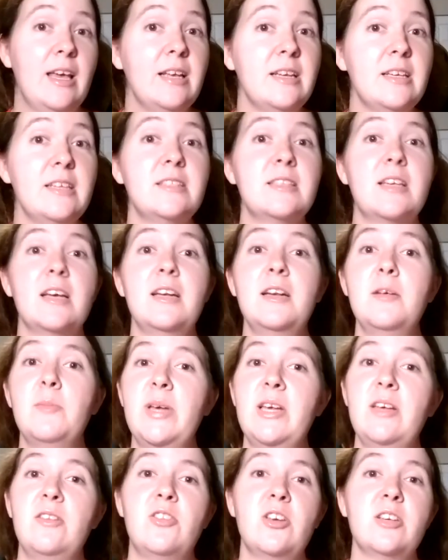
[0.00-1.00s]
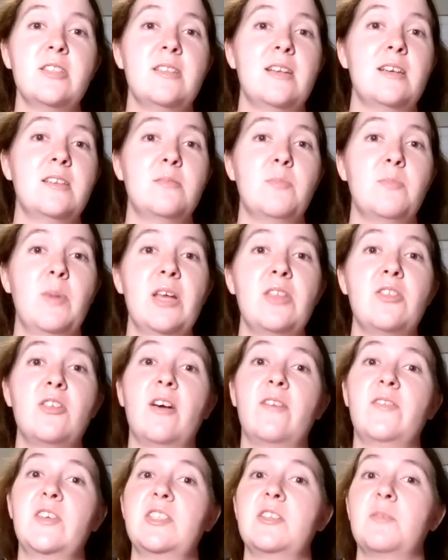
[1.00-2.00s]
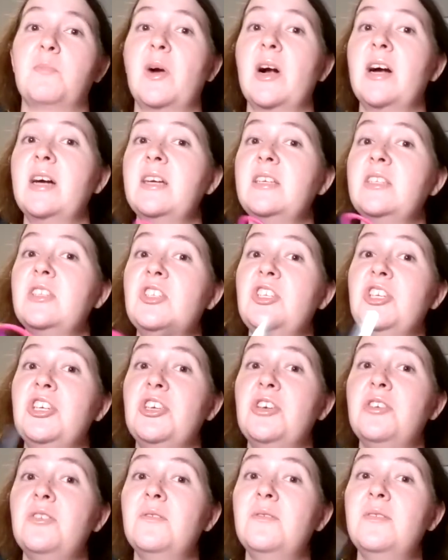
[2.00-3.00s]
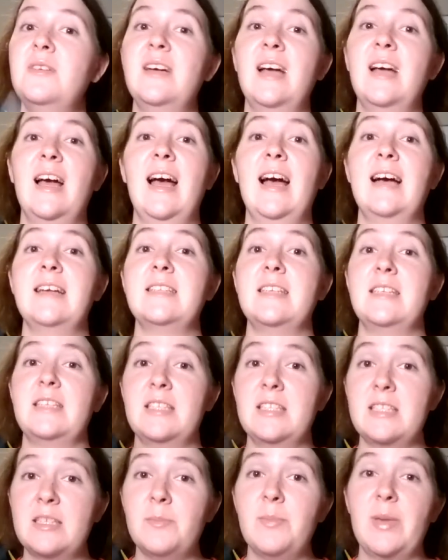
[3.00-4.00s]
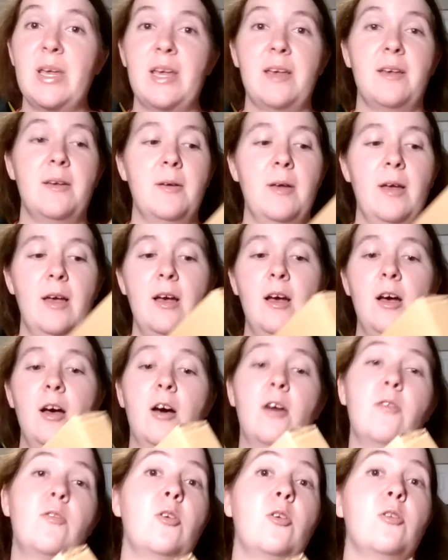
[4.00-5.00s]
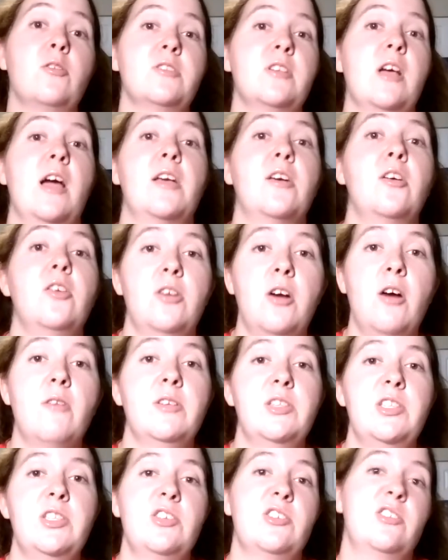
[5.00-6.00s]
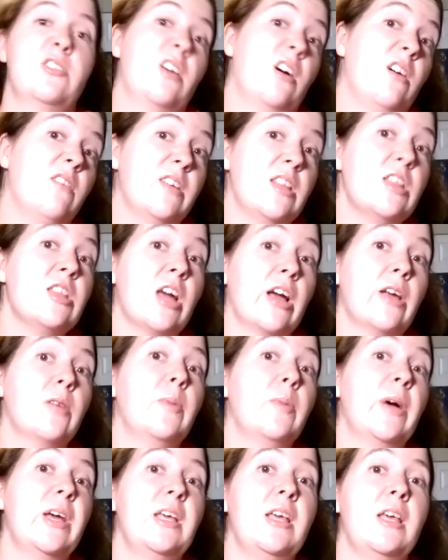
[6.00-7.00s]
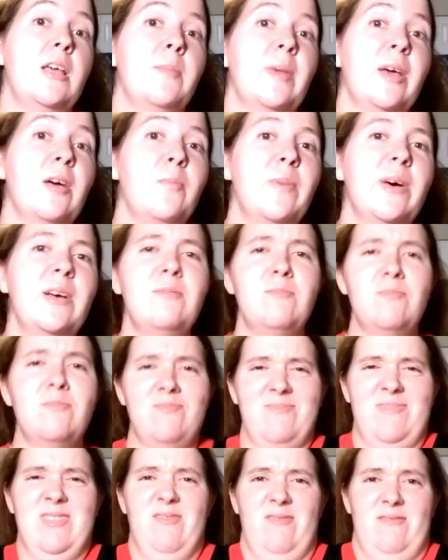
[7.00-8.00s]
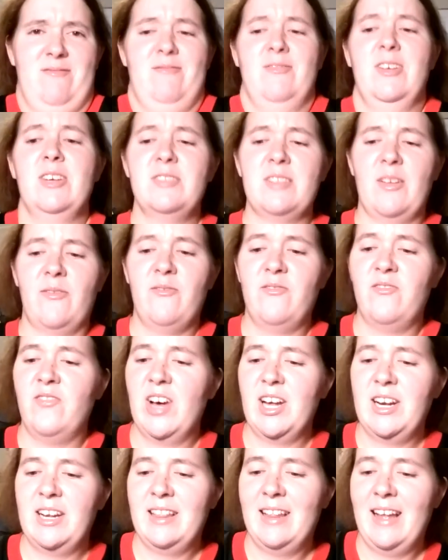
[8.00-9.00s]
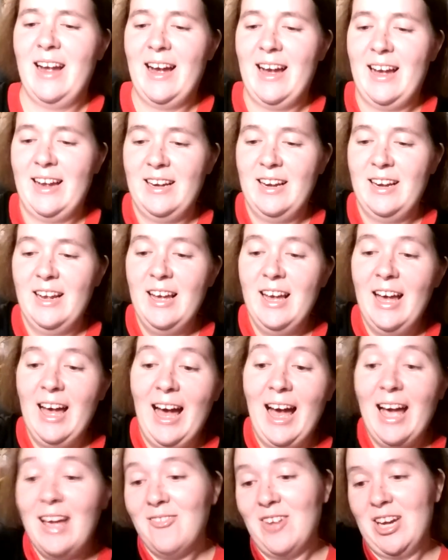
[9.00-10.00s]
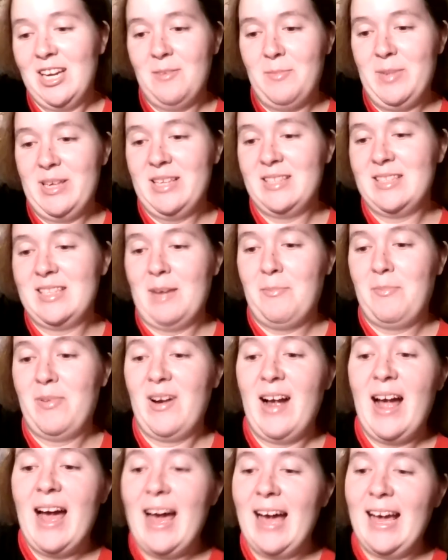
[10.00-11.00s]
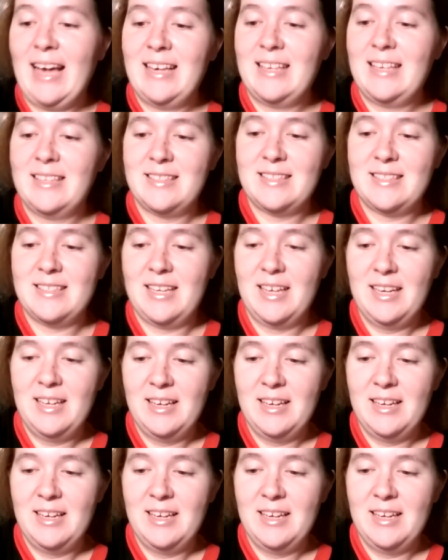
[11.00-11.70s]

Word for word: is gonna be just as much of a surprise to you as it is to me. Of course, I could always just go and check my email, but where's the fun in that? I want to be surprised.